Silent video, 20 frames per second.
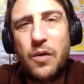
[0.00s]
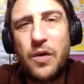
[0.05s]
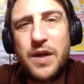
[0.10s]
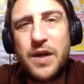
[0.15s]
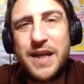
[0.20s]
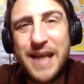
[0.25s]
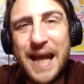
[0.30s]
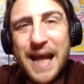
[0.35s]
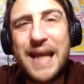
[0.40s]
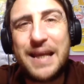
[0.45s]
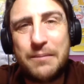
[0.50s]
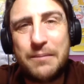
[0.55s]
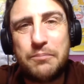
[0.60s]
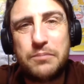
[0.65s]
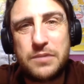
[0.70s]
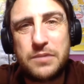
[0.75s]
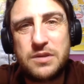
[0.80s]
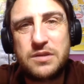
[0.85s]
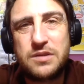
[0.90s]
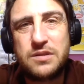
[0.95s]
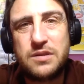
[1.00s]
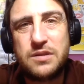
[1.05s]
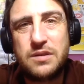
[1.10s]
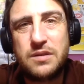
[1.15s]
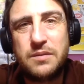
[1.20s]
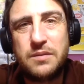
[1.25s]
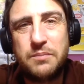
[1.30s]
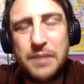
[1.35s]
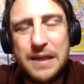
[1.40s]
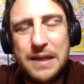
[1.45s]
names,
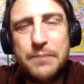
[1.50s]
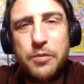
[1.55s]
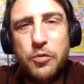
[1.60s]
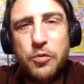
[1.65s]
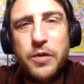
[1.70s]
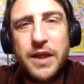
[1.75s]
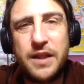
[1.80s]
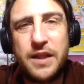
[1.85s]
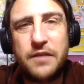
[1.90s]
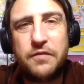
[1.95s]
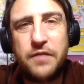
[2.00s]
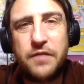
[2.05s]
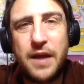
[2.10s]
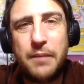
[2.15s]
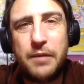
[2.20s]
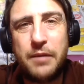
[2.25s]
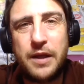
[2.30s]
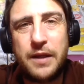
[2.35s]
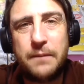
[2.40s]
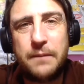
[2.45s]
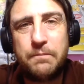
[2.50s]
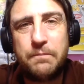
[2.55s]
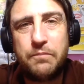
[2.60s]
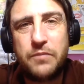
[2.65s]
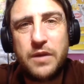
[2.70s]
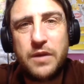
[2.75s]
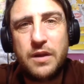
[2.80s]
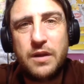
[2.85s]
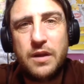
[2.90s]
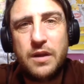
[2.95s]
people in the family.
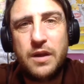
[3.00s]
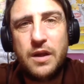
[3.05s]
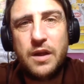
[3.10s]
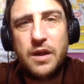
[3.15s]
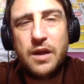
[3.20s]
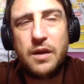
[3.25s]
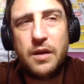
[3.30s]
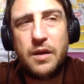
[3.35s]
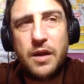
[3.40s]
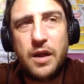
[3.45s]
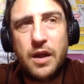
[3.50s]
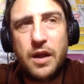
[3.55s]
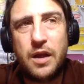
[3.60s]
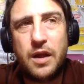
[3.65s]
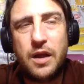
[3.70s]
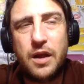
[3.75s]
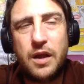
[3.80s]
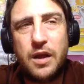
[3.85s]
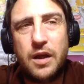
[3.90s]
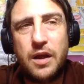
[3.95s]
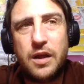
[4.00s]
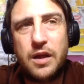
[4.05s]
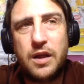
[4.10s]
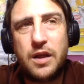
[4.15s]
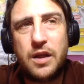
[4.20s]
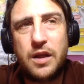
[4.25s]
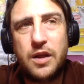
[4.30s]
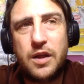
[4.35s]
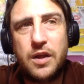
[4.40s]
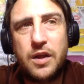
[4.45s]

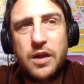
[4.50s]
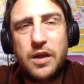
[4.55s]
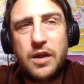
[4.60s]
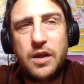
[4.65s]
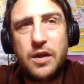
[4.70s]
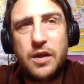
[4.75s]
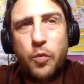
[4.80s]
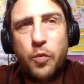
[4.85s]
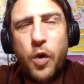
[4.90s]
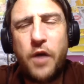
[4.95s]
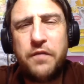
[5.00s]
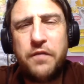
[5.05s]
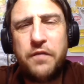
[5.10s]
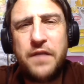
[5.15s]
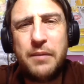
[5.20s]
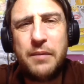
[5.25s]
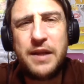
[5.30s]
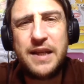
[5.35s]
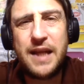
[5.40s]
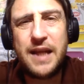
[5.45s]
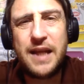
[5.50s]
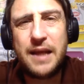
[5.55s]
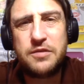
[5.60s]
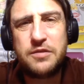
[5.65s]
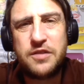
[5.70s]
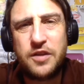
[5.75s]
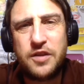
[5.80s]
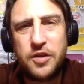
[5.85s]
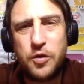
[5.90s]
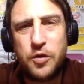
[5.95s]
What are family names
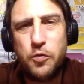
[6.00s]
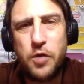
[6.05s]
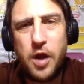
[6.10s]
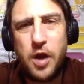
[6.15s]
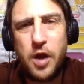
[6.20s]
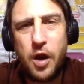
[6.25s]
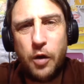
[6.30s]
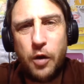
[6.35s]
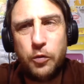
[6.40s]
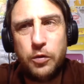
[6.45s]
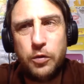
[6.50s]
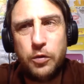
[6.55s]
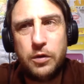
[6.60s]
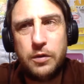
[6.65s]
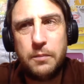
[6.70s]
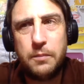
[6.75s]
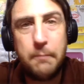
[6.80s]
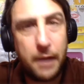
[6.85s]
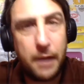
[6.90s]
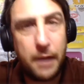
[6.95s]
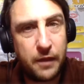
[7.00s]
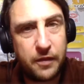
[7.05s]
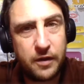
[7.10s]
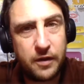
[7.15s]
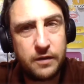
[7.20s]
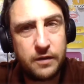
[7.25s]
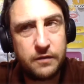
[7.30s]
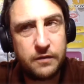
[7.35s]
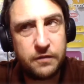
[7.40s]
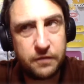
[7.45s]
that you know?
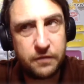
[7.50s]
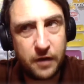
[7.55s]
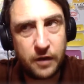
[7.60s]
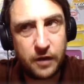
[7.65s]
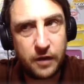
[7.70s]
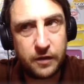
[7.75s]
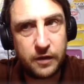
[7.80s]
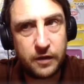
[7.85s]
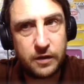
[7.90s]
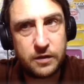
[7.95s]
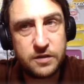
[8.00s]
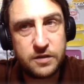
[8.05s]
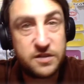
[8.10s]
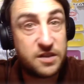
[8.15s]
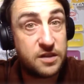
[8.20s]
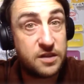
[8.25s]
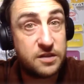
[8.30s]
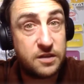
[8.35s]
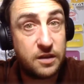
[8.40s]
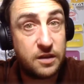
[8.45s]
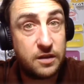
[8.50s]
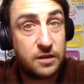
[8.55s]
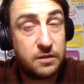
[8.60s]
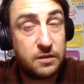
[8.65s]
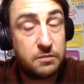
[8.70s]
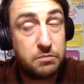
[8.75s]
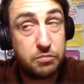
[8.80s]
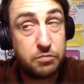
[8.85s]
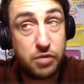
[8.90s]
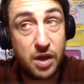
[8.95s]
Mother, father, sister,
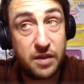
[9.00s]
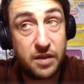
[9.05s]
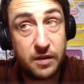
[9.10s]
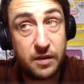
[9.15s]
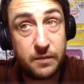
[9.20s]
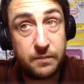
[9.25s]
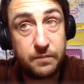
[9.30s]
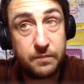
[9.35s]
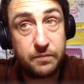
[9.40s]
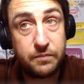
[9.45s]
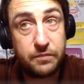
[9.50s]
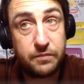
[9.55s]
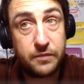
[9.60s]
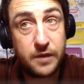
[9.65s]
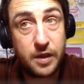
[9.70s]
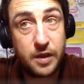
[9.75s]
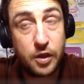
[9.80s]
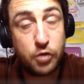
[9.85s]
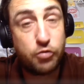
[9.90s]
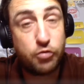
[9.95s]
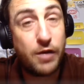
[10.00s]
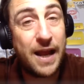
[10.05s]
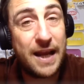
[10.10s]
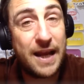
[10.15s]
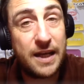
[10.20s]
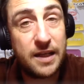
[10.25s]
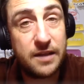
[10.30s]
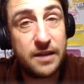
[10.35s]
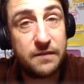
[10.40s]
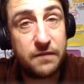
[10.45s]
brother,
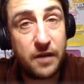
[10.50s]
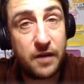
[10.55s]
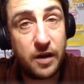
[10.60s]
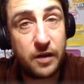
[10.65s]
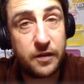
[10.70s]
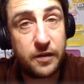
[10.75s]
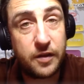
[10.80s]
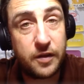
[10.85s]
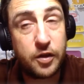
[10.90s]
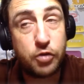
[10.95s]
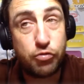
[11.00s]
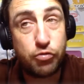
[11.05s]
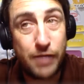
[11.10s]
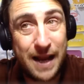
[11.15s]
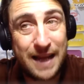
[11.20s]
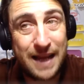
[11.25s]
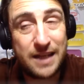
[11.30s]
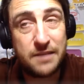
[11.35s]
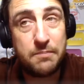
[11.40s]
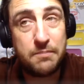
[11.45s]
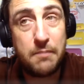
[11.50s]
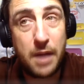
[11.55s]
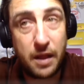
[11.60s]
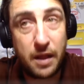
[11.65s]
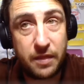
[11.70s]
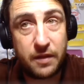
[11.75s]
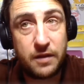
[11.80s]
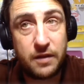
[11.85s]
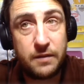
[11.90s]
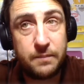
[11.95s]
grandfather,
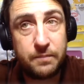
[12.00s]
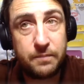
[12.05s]
grandmother.